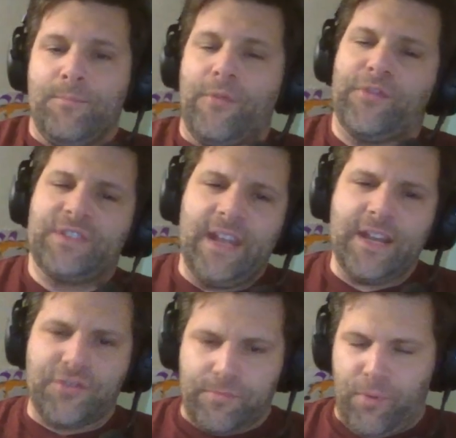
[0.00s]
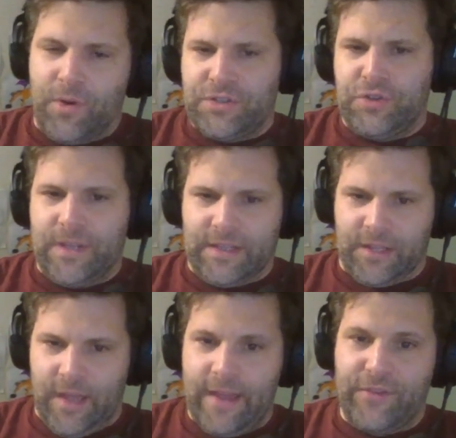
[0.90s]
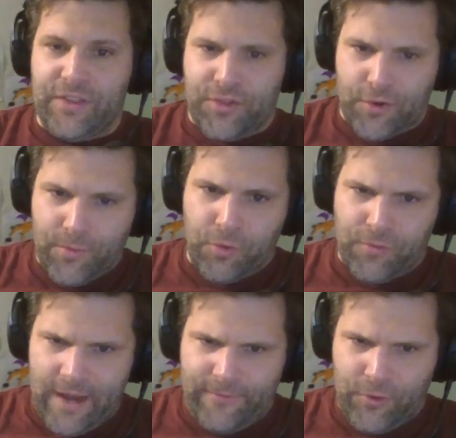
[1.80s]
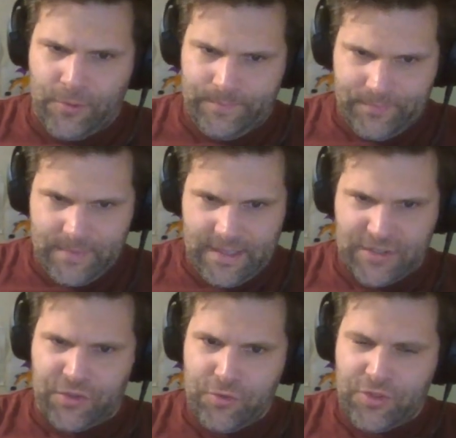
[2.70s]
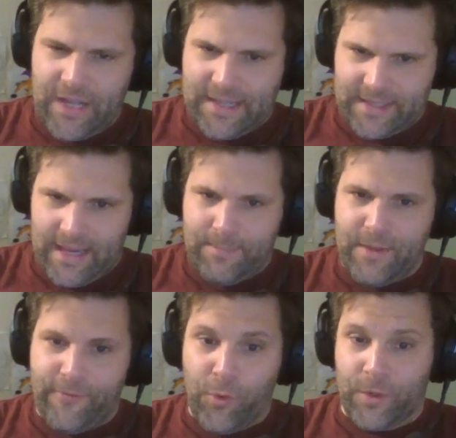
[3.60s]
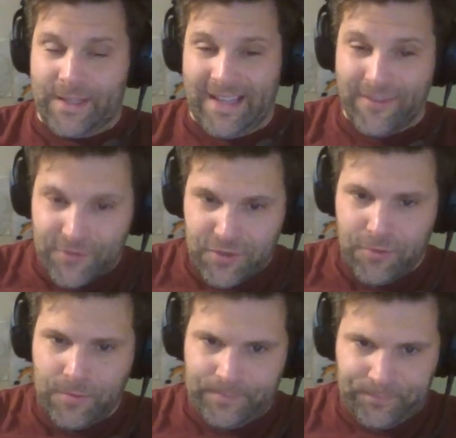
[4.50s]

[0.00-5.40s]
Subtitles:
But for 10 extra points, you get the heavy thermal rifle. It's 2 shots at AP4 Dev 2.